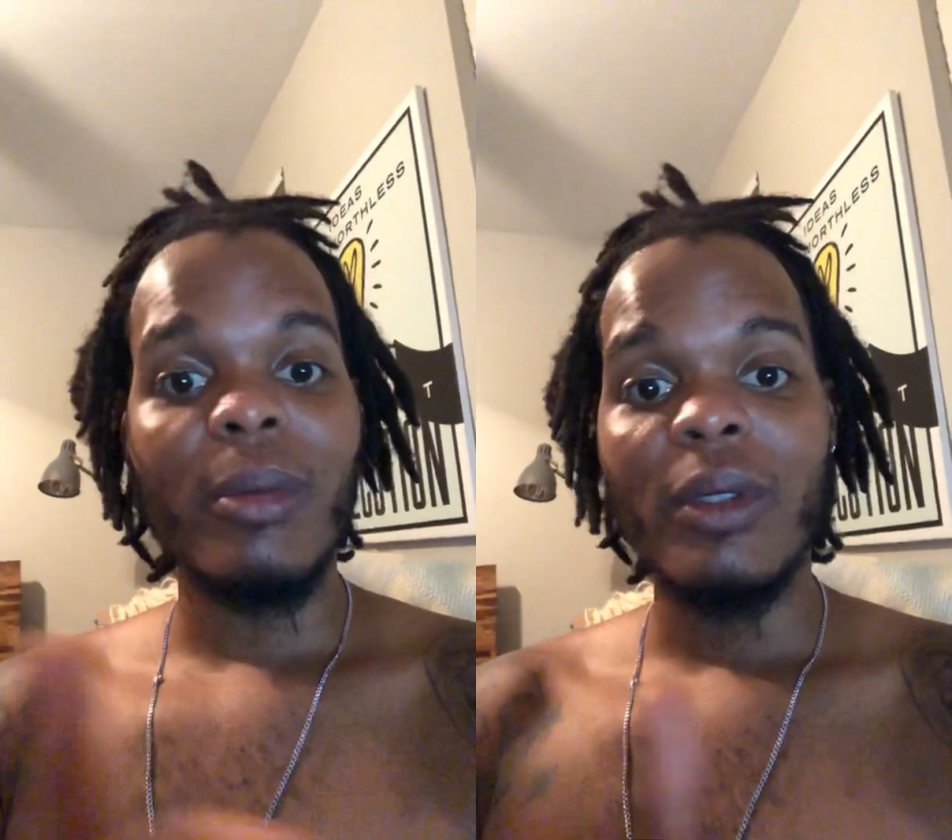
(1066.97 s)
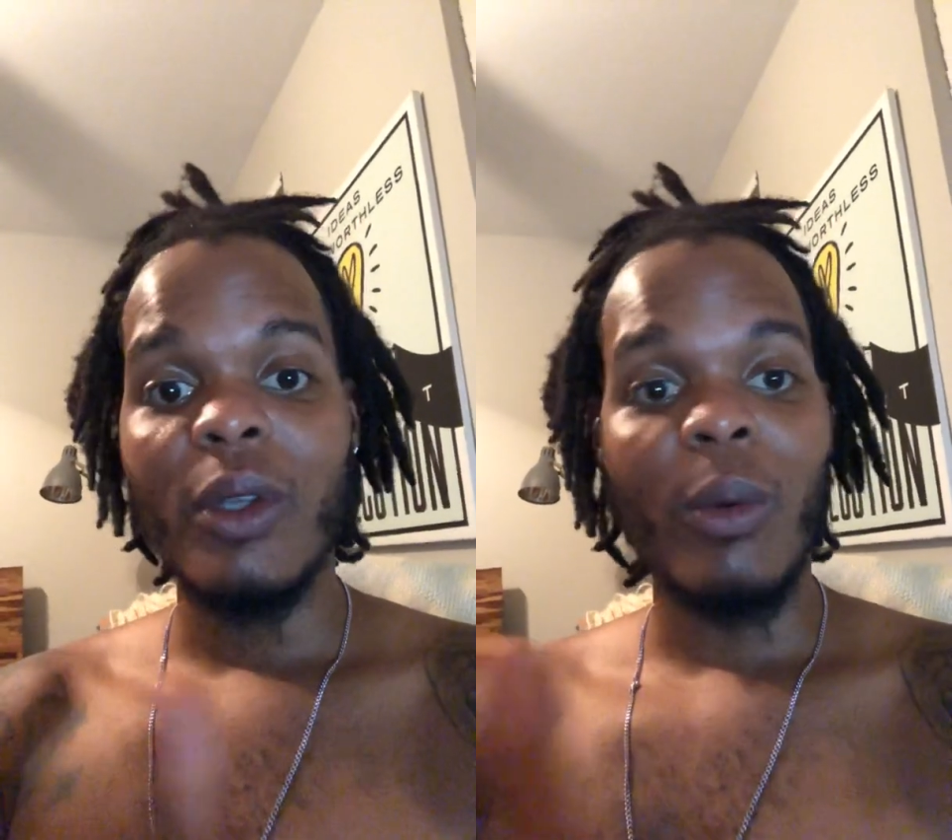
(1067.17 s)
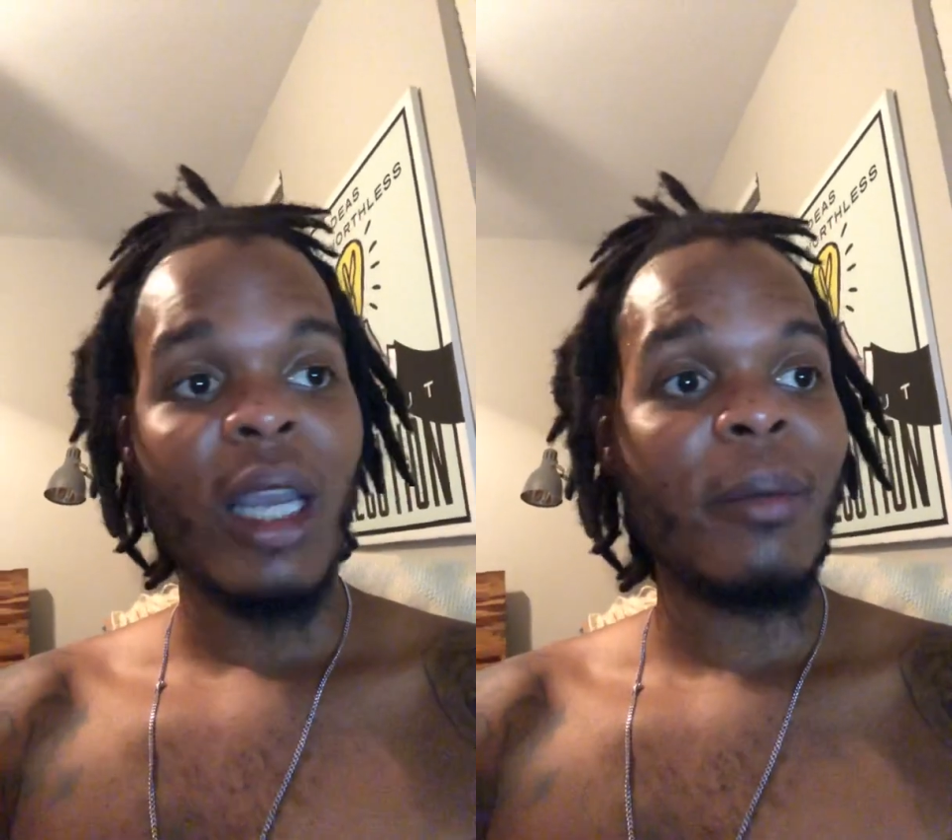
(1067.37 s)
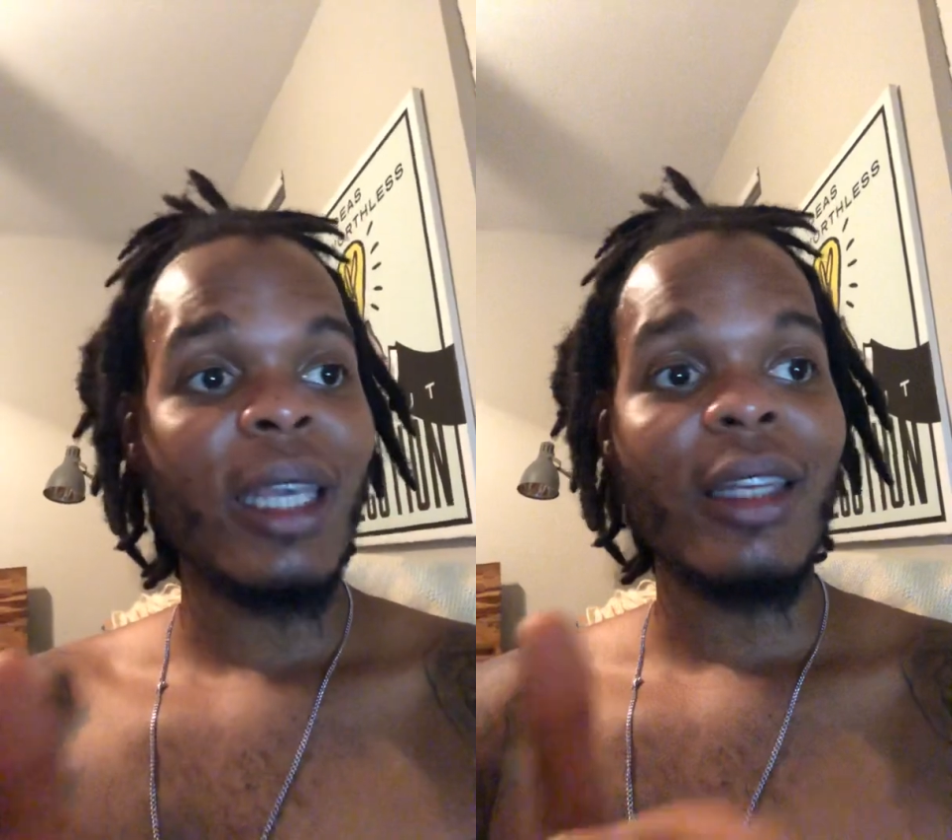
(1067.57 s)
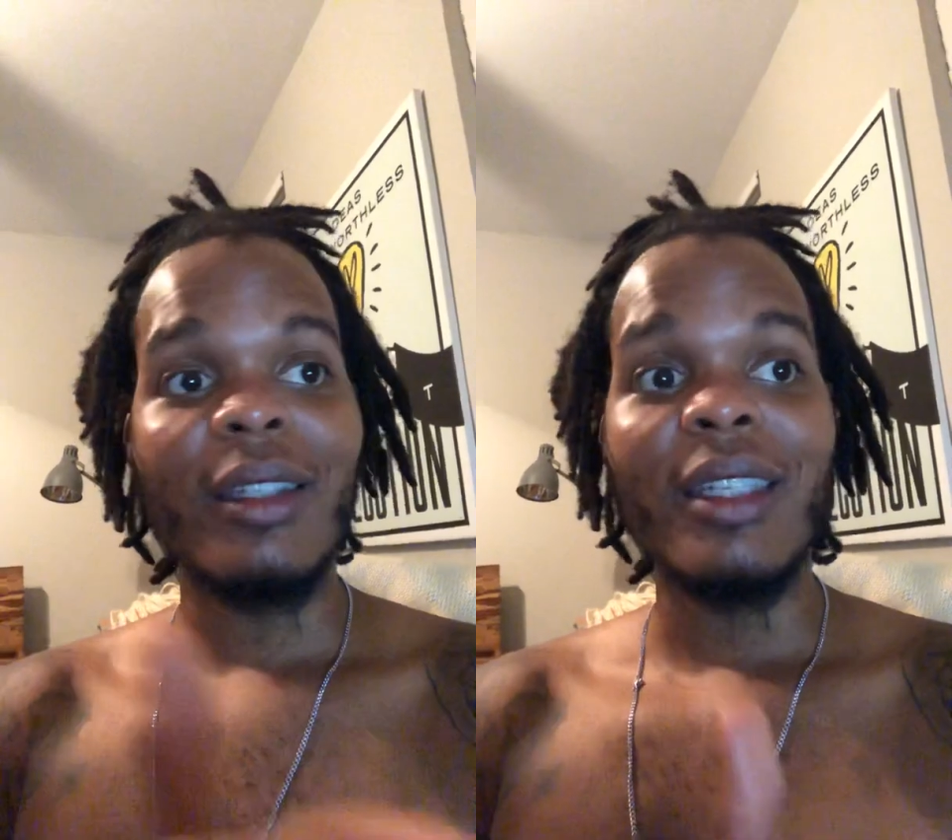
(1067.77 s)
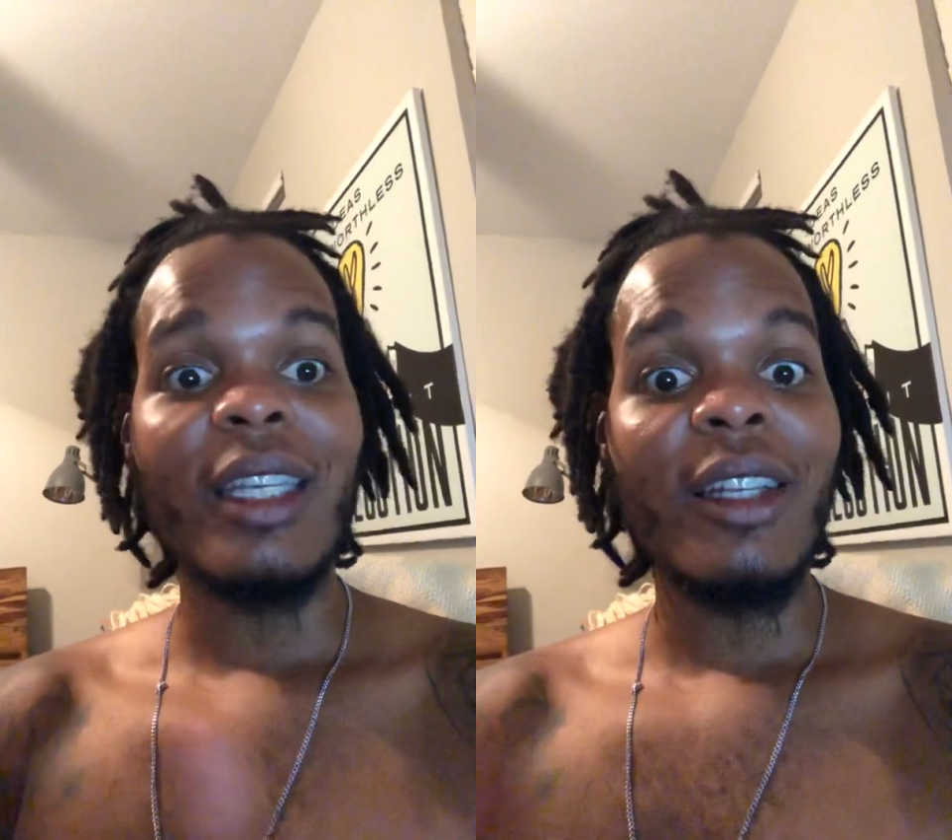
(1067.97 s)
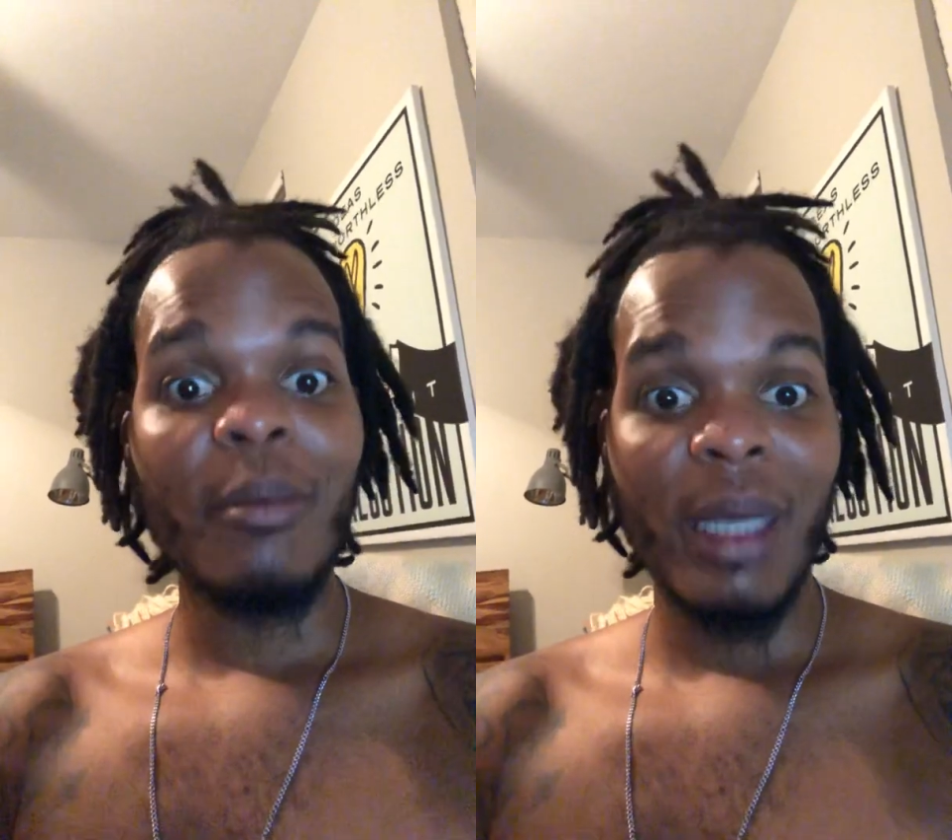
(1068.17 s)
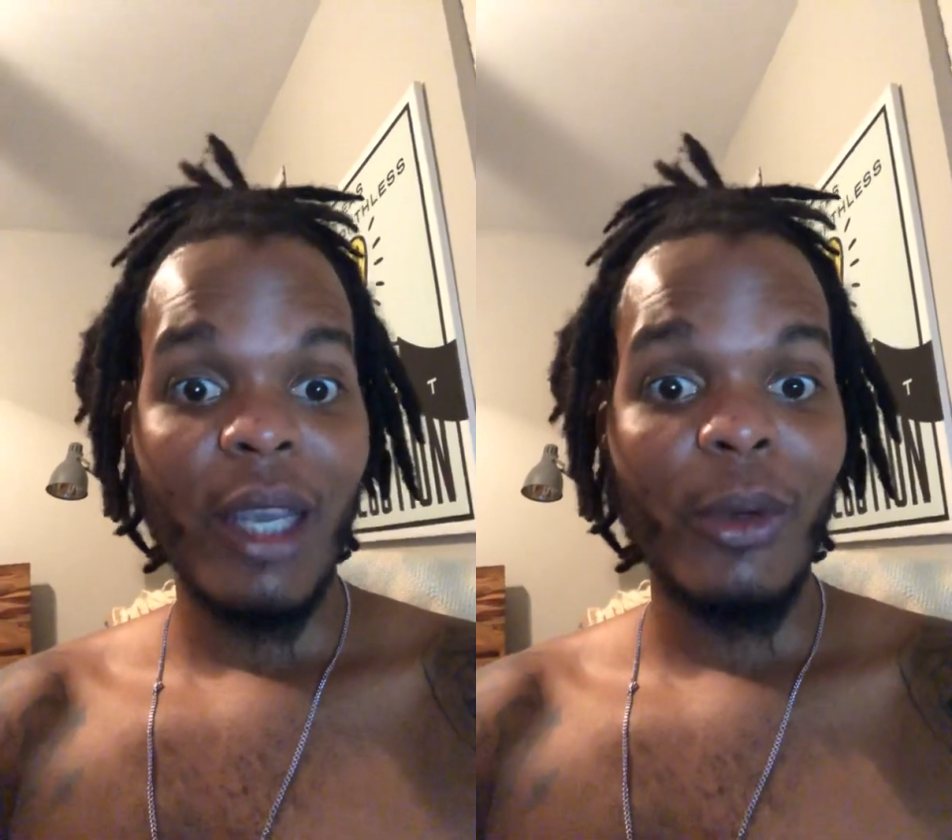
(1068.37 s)
the white man is still in
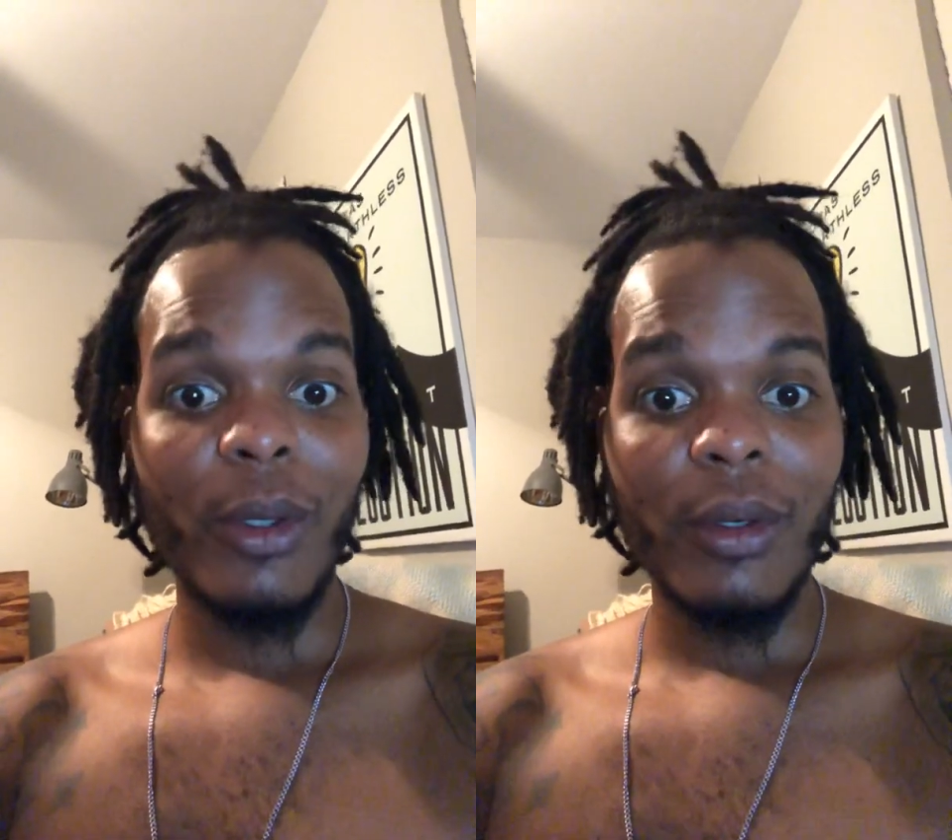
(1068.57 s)
power.